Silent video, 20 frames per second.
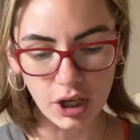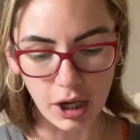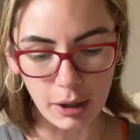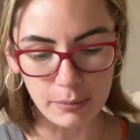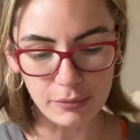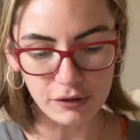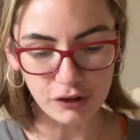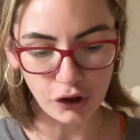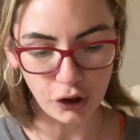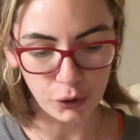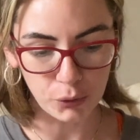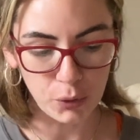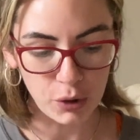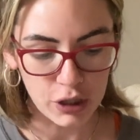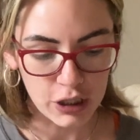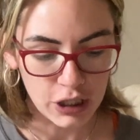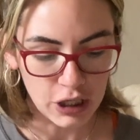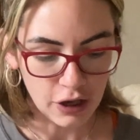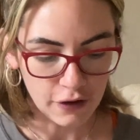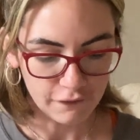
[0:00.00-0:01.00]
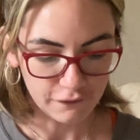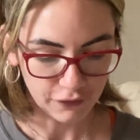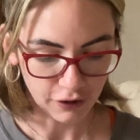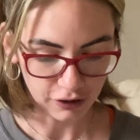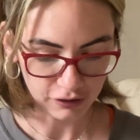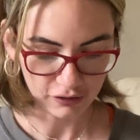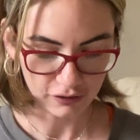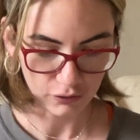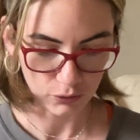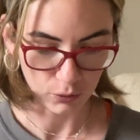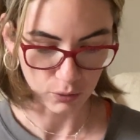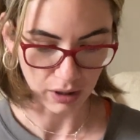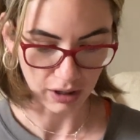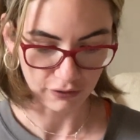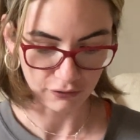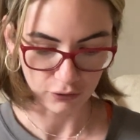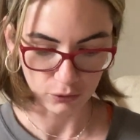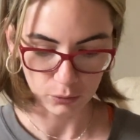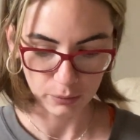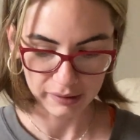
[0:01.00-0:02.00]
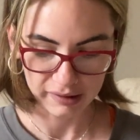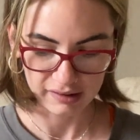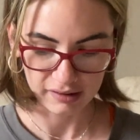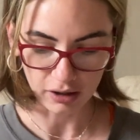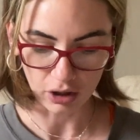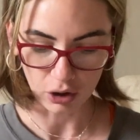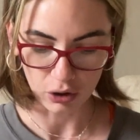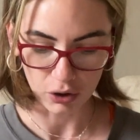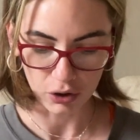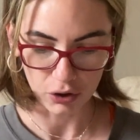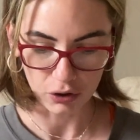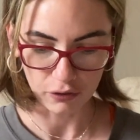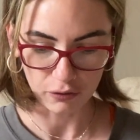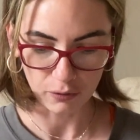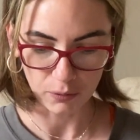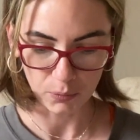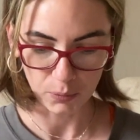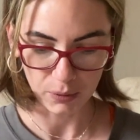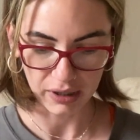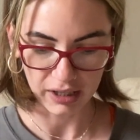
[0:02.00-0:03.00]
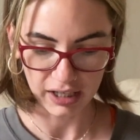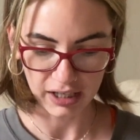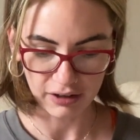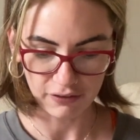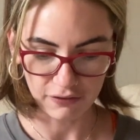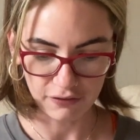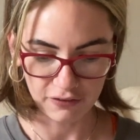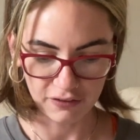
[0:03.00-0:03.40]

So first of all, I thought we'd start off with